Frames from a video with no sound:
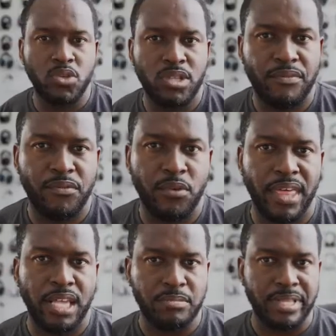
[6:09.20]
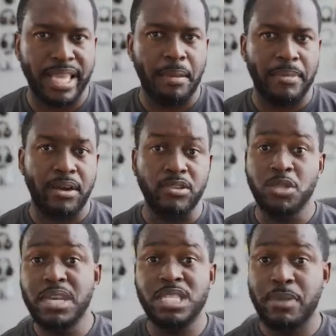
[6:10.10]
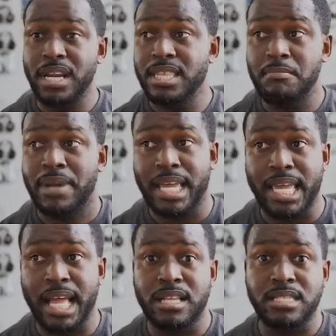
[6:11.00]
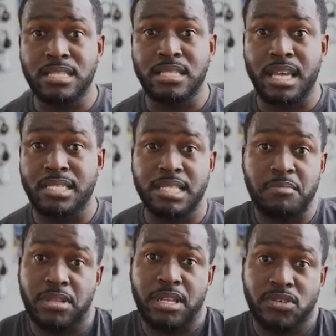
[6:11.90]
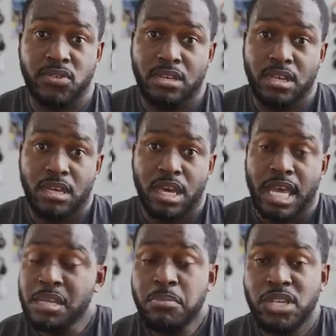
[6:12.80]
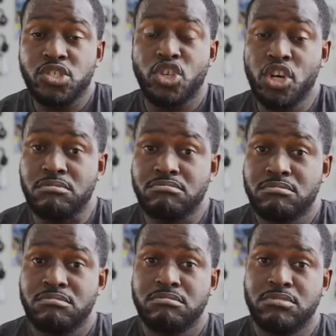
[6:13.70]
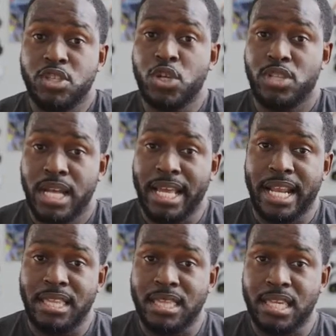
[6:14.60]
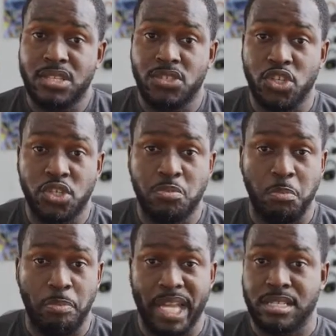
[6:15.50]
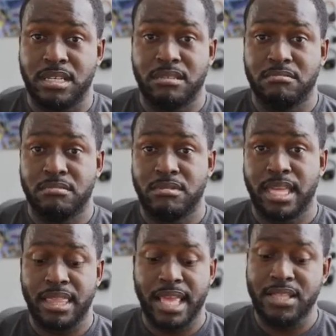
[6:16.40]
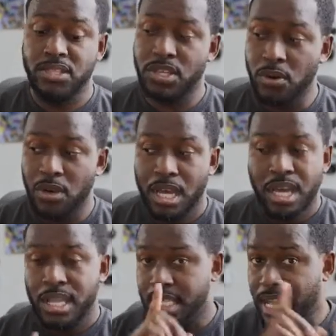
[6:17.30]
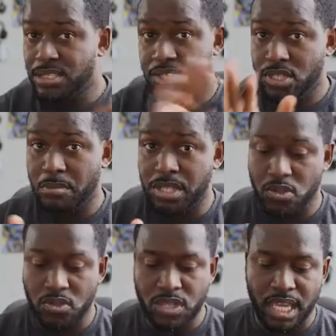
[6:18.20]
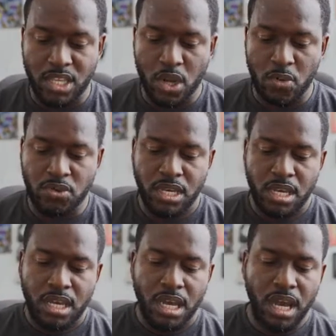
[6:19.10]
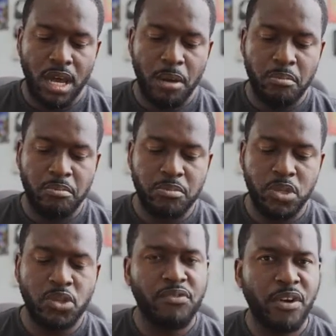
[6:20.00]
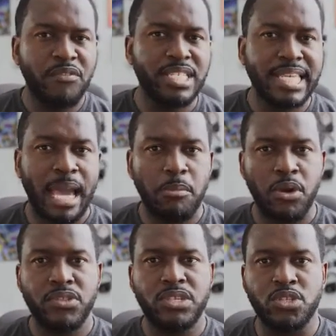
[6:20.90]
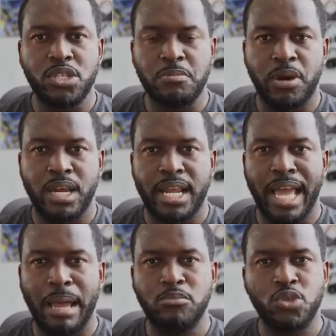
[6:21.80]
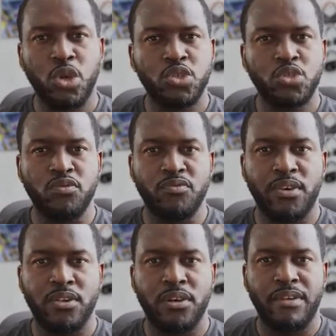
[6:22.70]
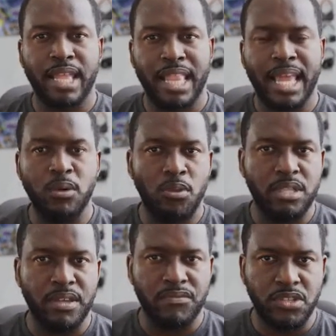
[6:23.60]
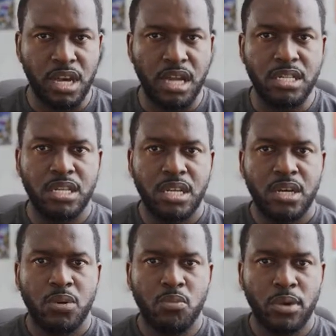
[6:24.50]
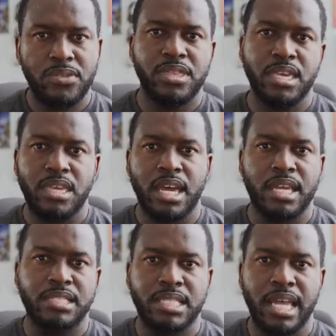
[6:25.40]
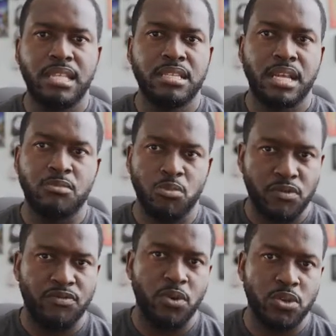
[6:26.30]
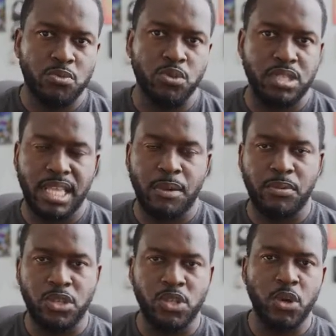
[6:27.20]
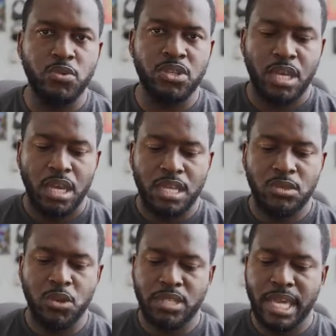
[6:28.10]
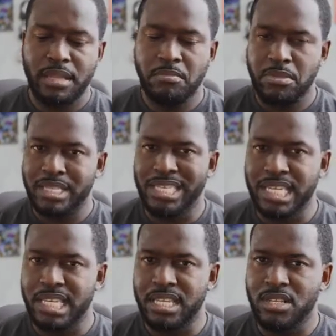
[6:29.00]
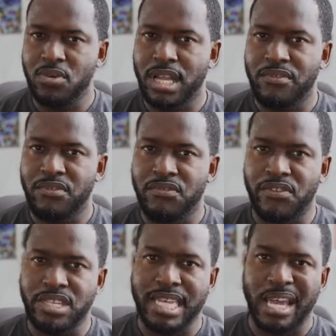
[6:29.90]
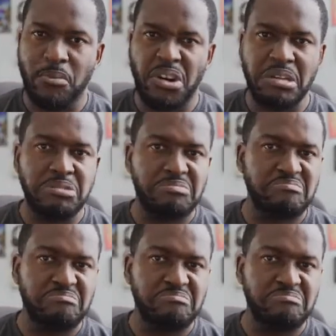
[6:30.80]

into that 4000 mAh battery. To me, it's better than my Galaxy S10 Plus. S10 Plus is good. The Note 9, I think, is just better than that. So that's just something to take note. Um, you know, the front facing camera on this is the only part I, am not too fond of. I like what they've done with the S10, and of course, we'll see that with the Note, Note 10, but the Note 9 front facing camera is